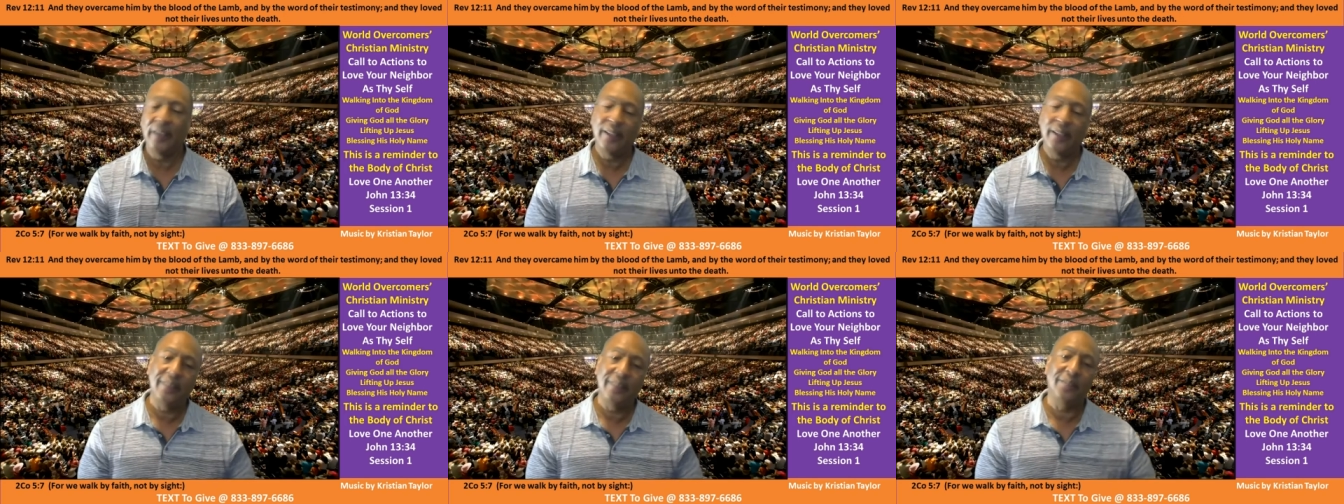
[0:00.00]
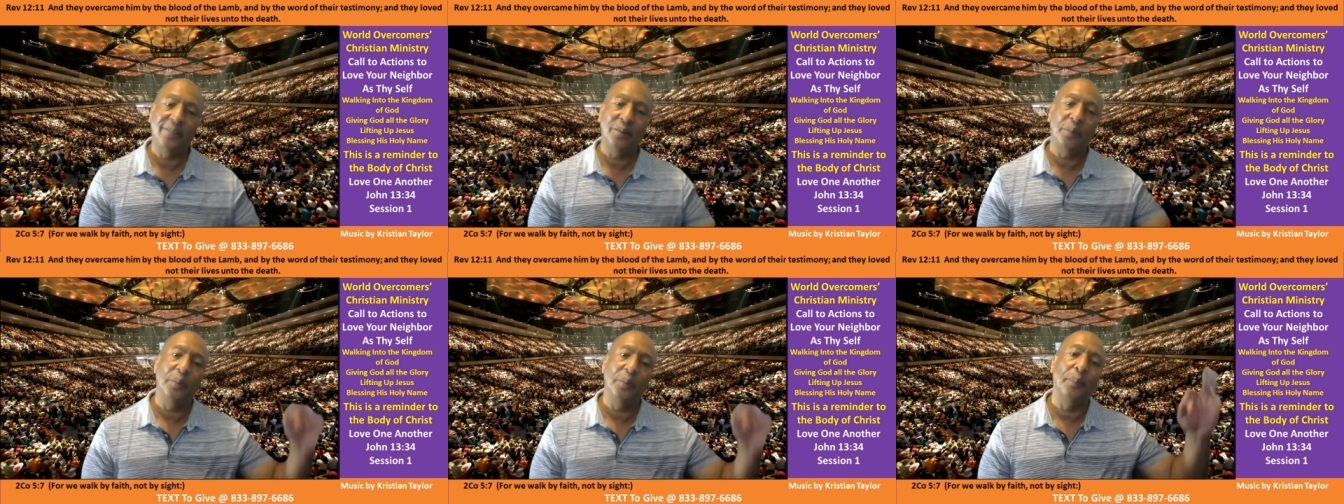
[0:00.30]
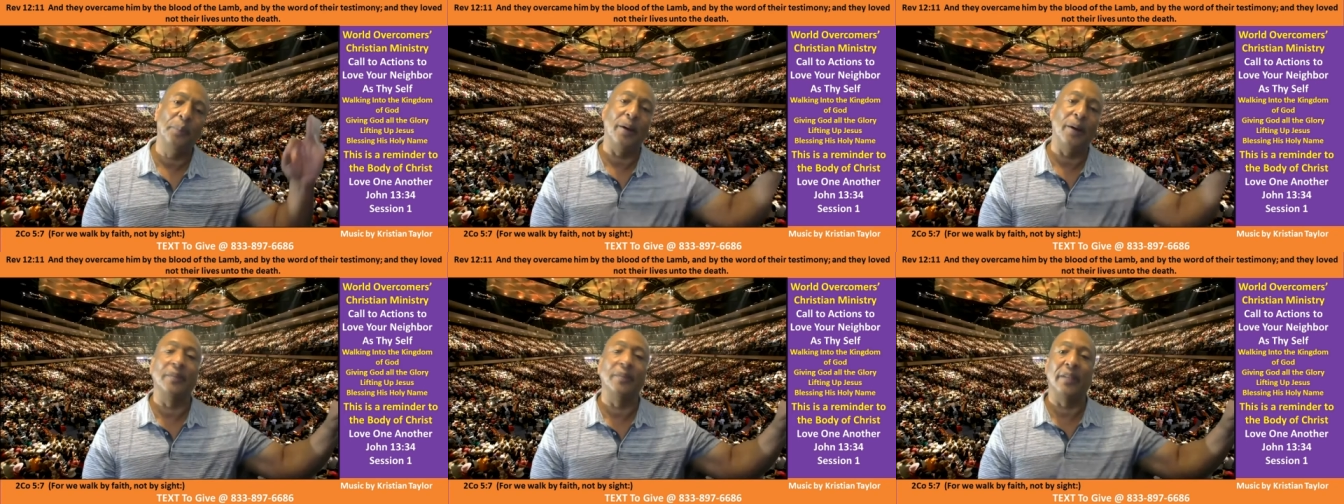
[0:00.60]
he's a
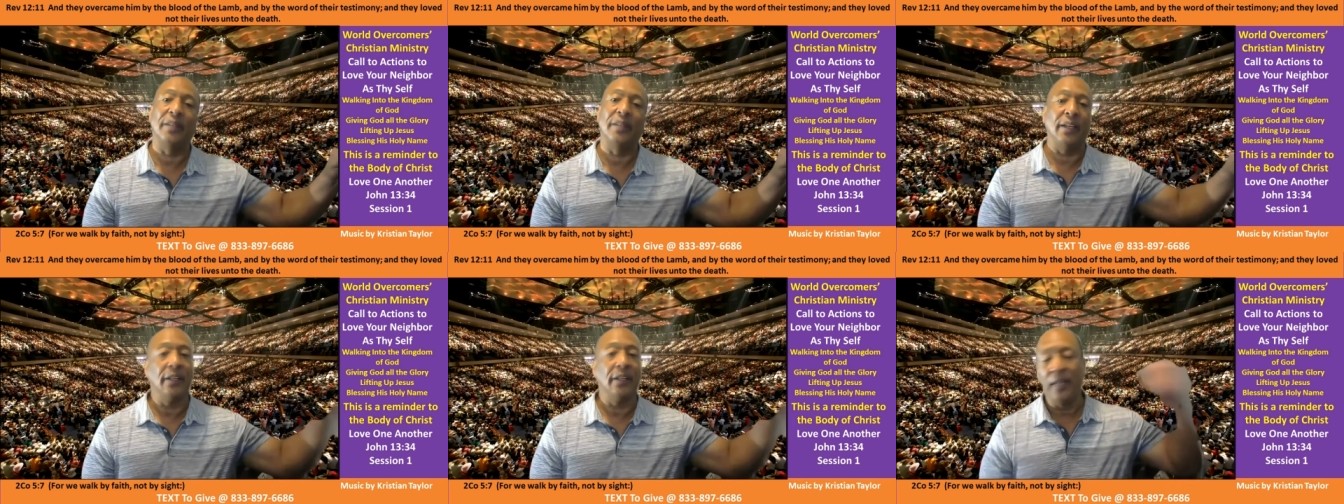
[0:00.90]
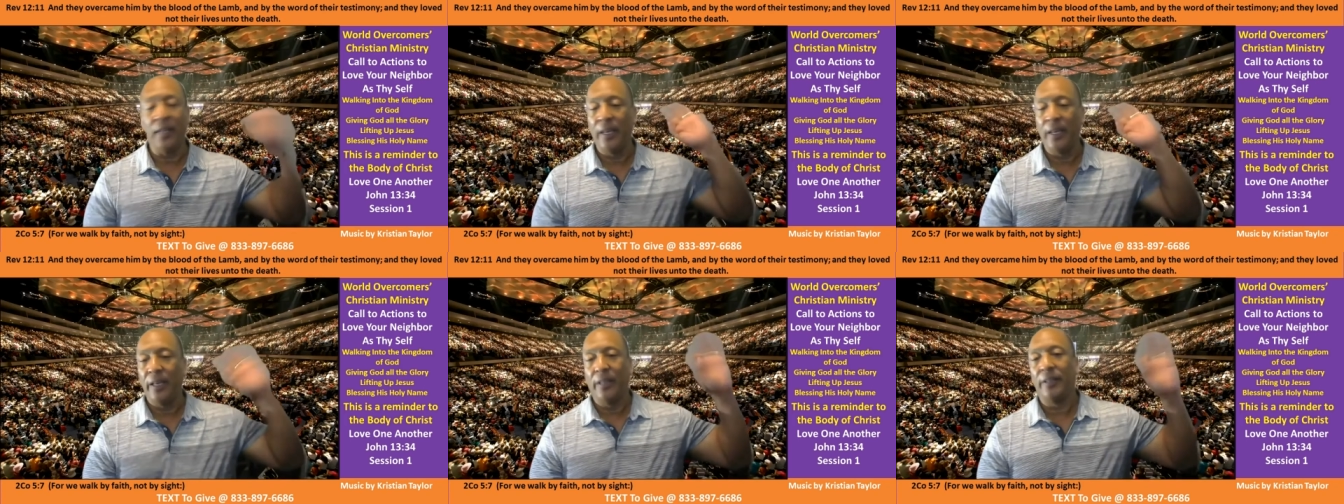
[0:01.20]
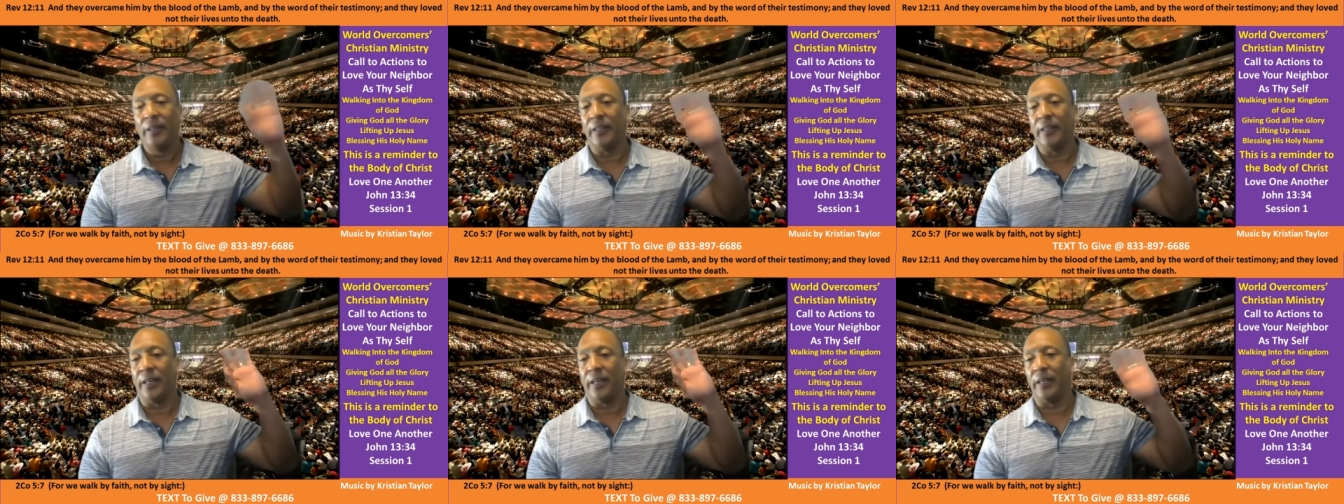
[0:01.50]
Republican,
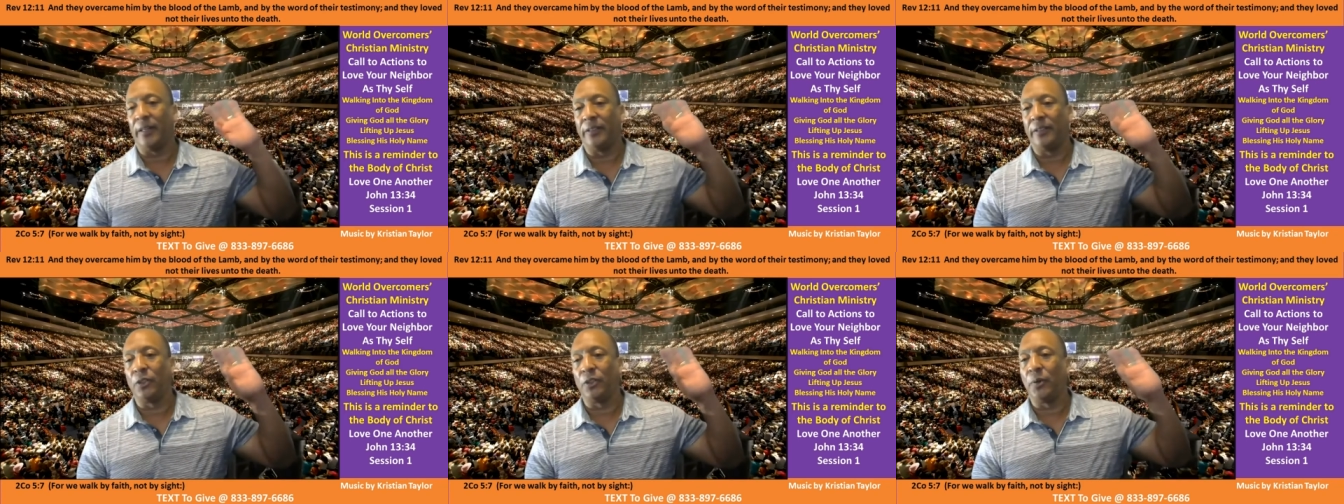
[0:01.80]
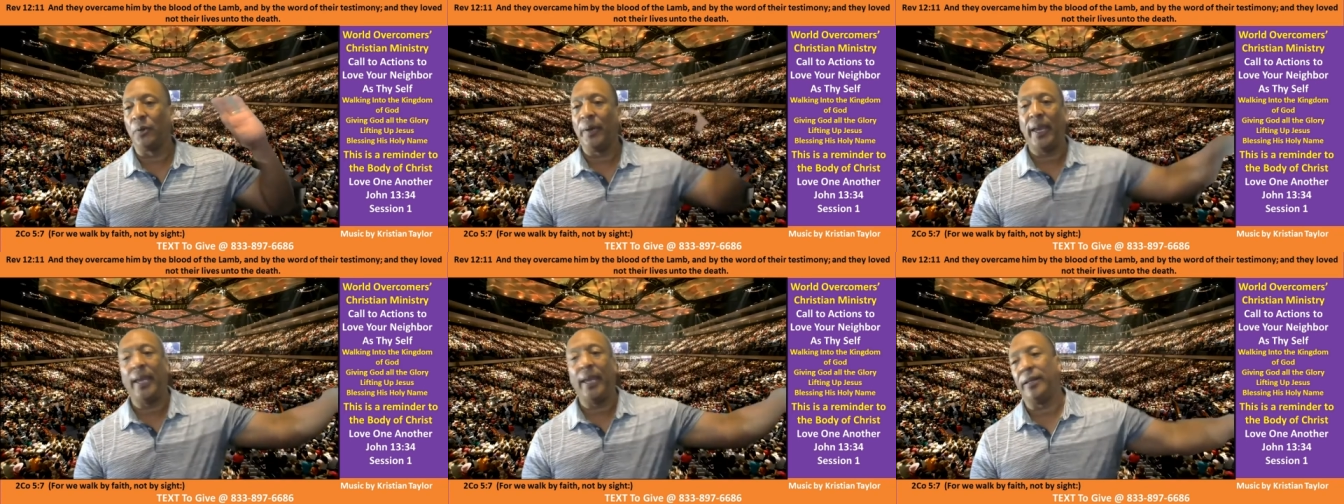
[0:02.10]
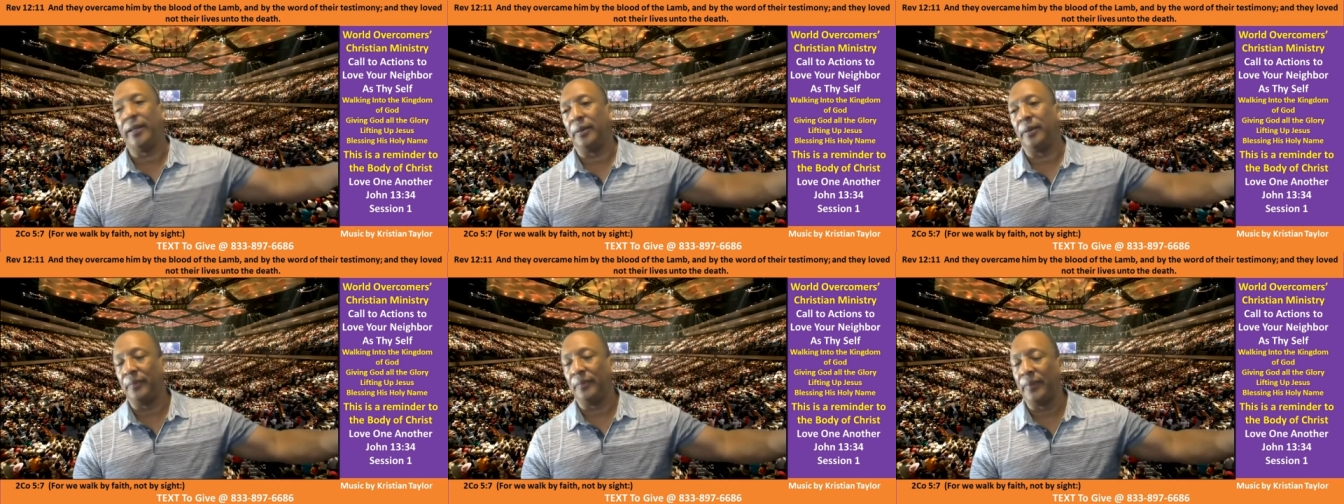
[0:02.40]
yeah, so
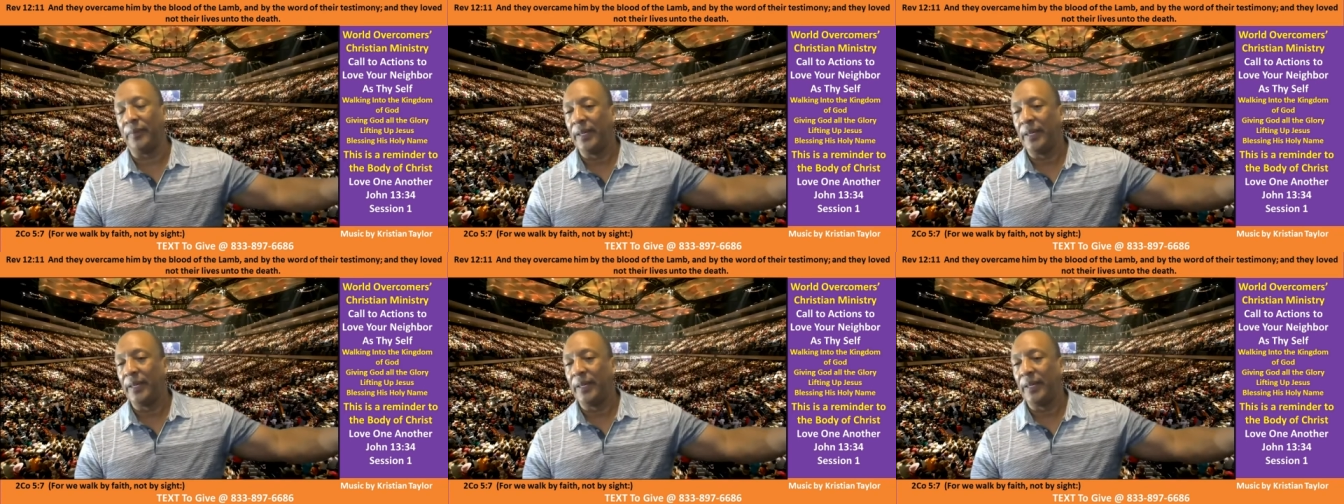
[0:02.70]
hate him.